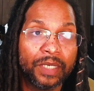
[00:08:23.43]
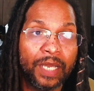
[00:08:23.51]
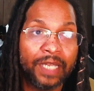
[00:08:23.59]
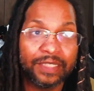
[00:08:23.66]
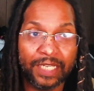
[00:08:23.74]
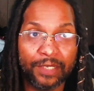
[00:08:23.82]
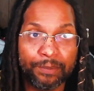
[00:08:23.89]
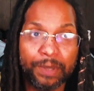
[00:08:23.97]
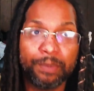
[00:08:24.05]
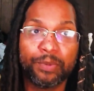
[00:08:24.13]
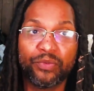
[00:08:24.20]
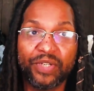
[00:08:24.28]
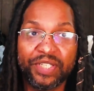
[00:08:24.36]
a lot of
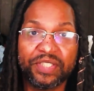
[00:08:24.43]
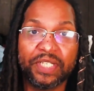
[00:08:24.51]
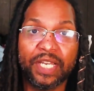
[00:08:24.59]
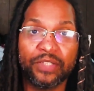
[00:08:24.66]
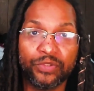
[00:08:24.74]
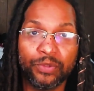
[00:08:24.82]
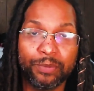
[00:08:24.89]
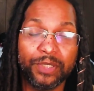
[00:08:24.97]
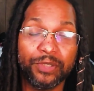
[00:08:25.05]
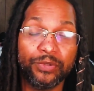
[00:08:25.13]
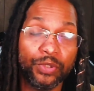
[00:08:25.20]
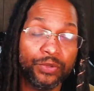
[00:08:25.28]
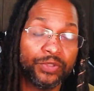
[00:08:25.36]
people reaching out to me
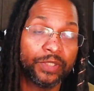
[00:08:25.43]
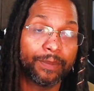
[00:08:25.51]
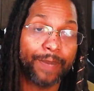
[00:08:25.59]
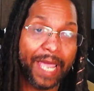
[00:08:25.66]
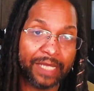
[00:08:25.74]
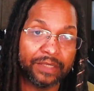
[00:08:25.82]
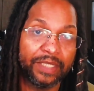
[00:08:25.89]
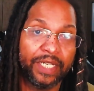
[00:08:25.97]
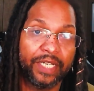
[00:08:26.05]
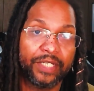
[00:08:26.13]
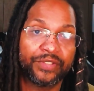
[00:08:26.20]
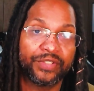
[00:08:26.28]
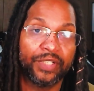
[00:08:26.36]
due to the
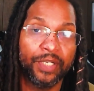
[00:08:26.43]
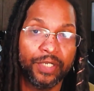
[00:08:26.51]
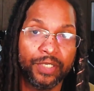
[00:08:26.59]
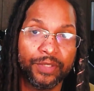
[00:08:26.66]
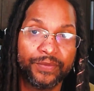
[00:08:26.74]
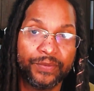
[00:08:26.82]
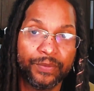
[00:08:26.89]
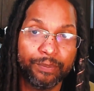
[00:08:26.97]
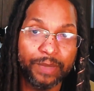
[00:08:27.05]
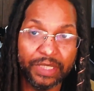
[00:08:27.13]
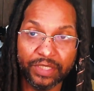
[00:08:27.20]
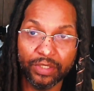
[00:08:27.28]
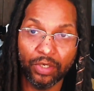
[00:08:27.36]
backlash of
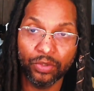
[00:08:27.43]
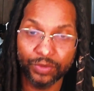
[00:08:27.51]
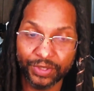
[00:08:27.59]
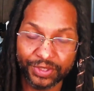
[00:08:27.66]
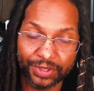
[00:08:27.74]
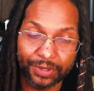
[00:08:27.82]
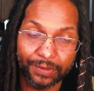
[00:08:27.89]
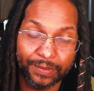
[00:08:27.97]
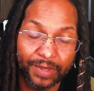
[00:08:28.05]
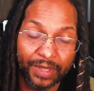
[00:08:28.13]
media ownership.